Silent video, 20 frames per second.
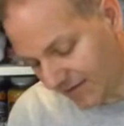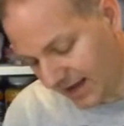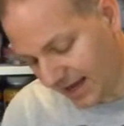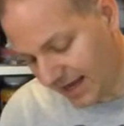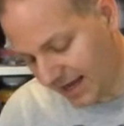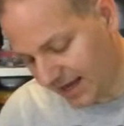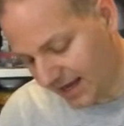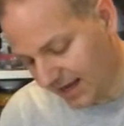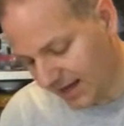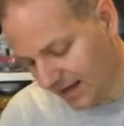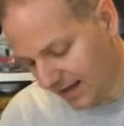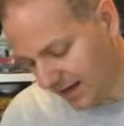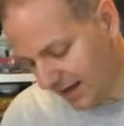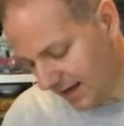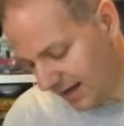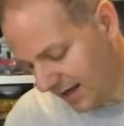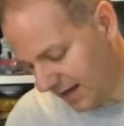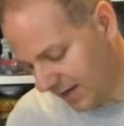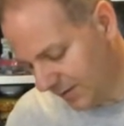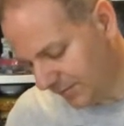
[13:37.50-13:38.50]
a,
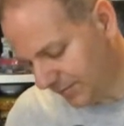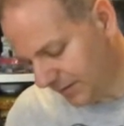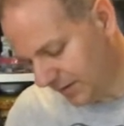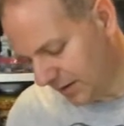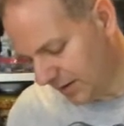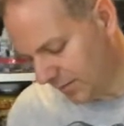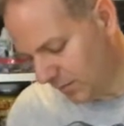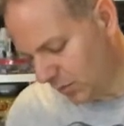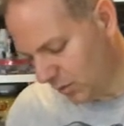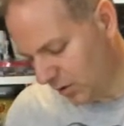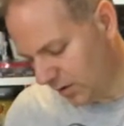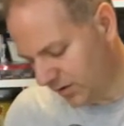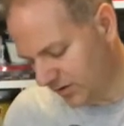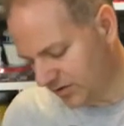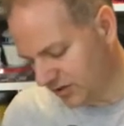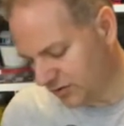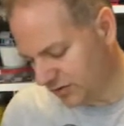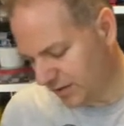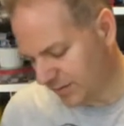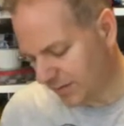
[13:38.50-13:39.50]
um, a more
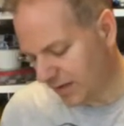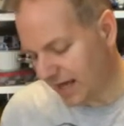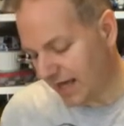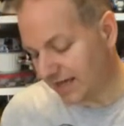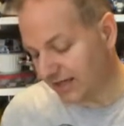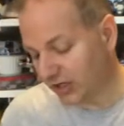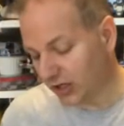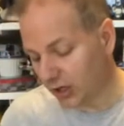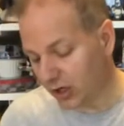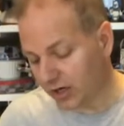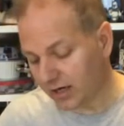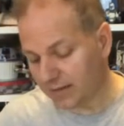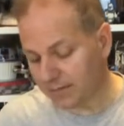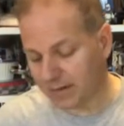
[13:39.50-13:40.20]
streamlined look,